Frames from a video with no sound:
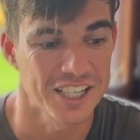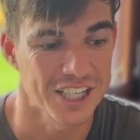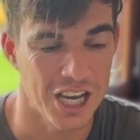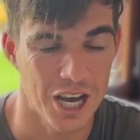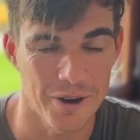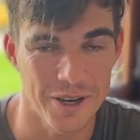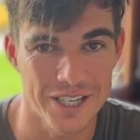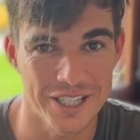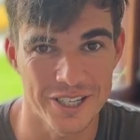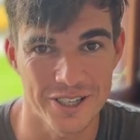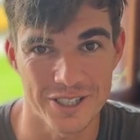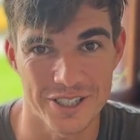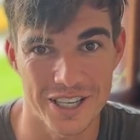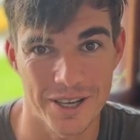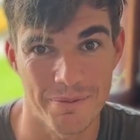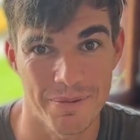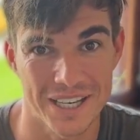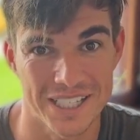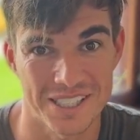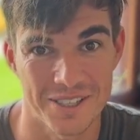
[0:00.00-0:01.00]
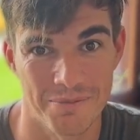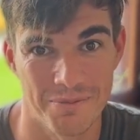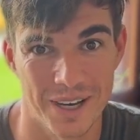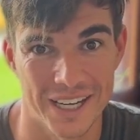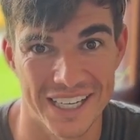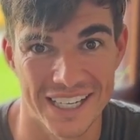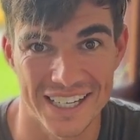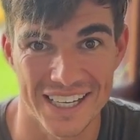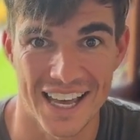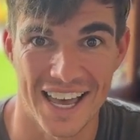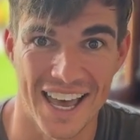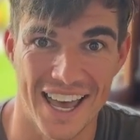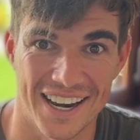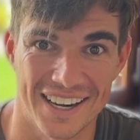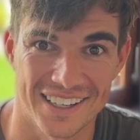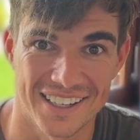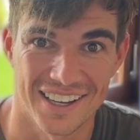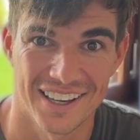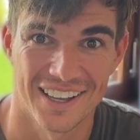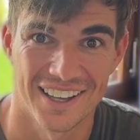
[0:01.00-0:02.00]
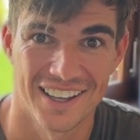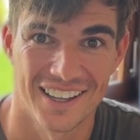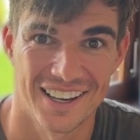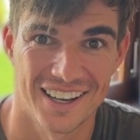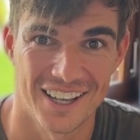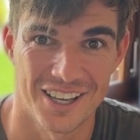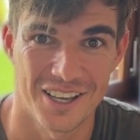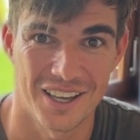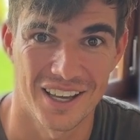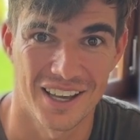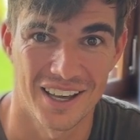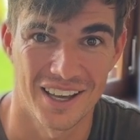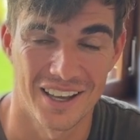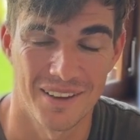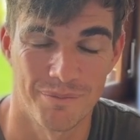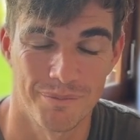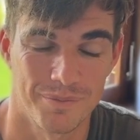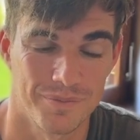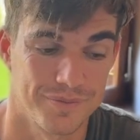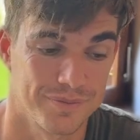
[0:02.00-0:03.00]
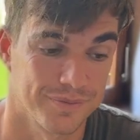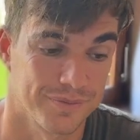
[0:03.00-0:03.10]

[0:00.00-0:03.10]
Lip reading: Go and use it, make some money, and I